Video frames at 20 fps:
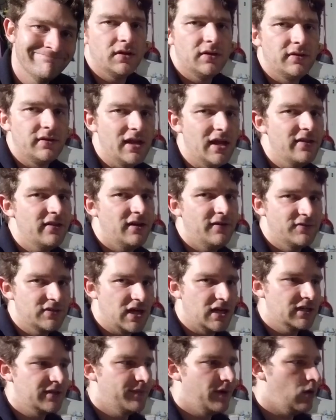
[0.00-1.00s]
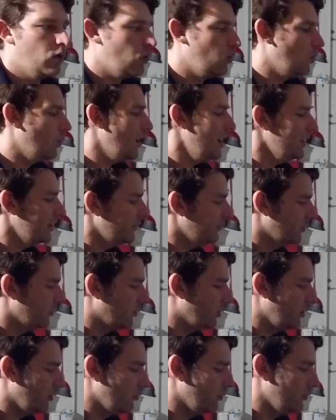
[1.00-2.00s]
Now that I've talked about why you would
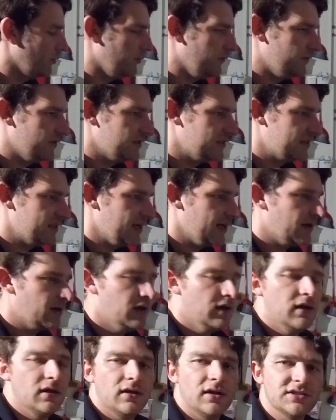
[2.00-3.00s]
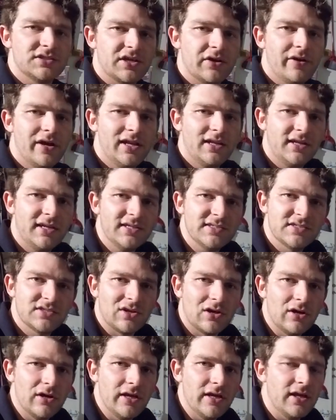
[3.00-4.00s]
want to remove this thing, let's go ahead and get
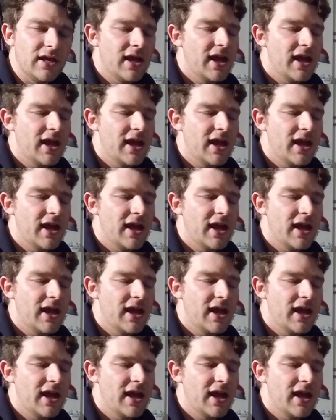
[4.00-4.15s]
started.